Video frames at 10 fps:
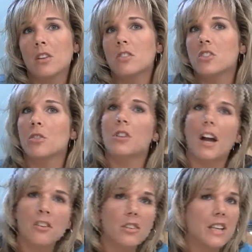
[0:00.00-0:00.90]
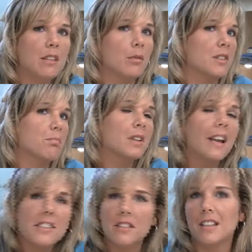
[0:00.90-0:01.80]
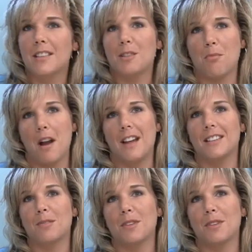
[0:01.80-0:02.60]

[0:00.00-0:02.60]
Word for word: So Doctor Lee was pleasantly surprised